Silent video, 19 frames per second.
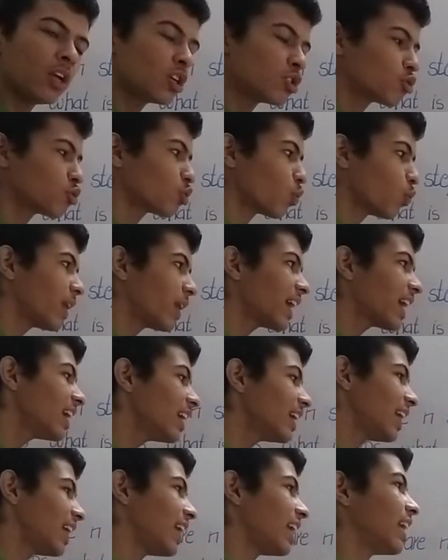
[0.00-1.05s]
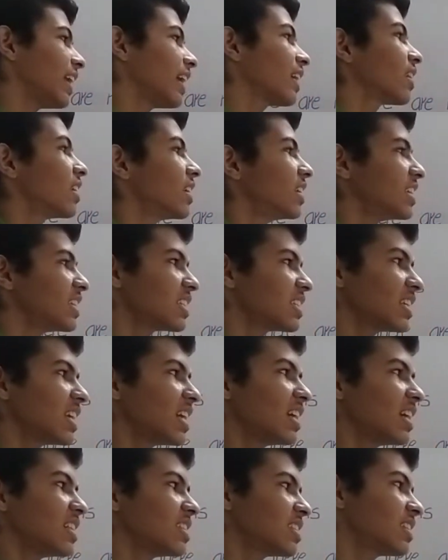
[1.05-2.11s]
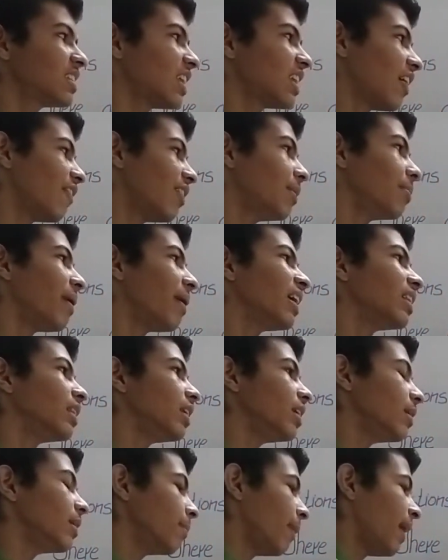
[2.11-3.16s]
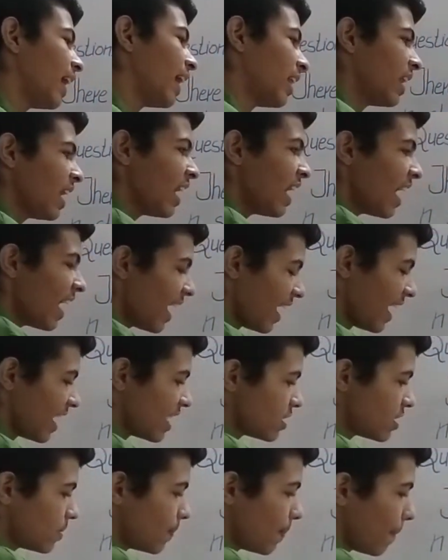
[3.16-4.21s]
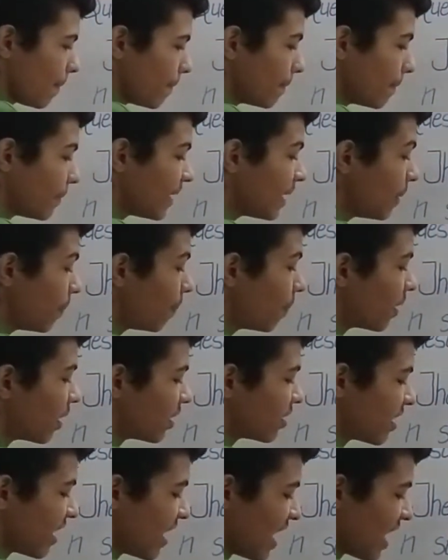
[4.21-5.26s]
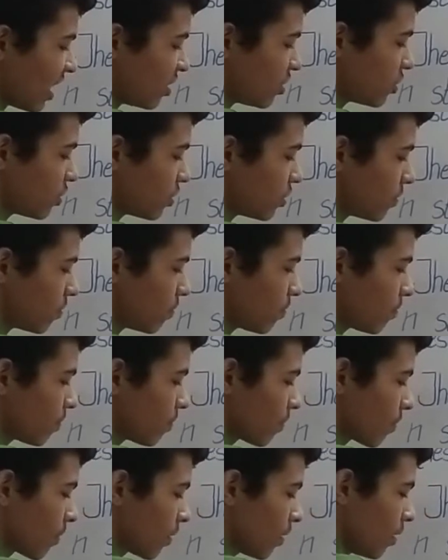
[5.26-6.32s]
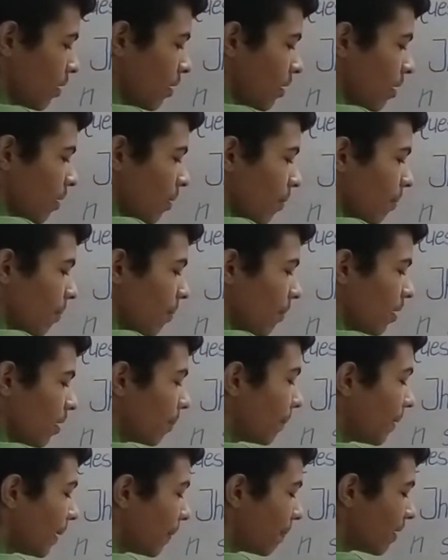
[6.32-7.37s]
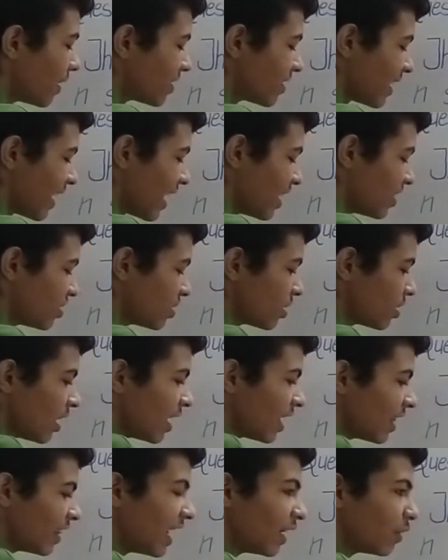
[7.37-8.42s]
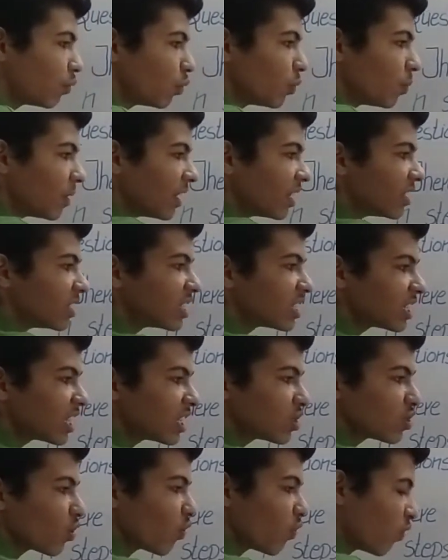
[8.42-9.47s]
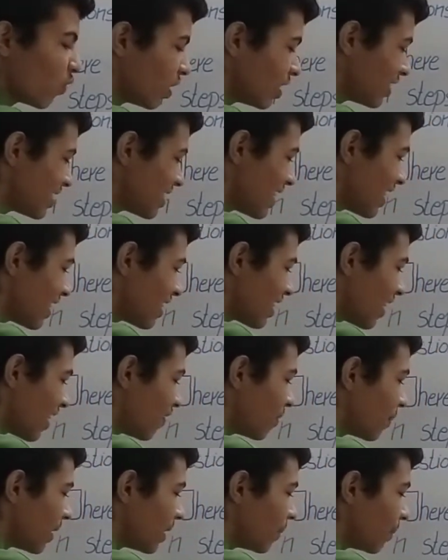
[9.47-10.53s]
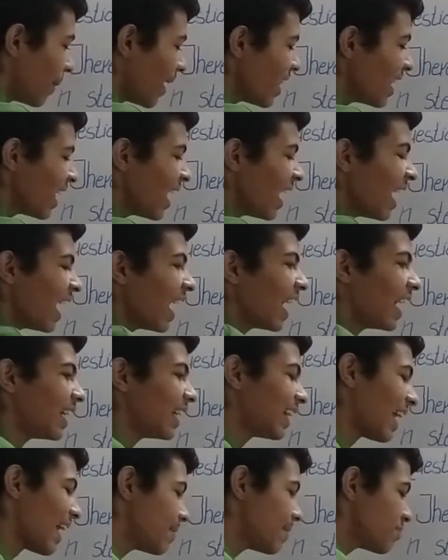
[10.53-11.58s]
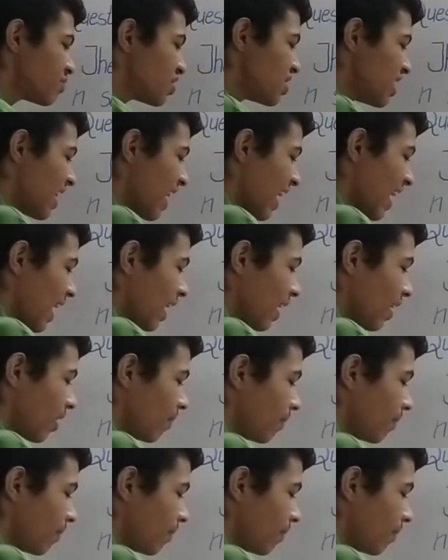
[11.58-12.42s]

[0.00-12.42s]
So we can take the distance traveled by the man as b plus h. B plus h, that would be the distance of one step traveled by the man, and times the n.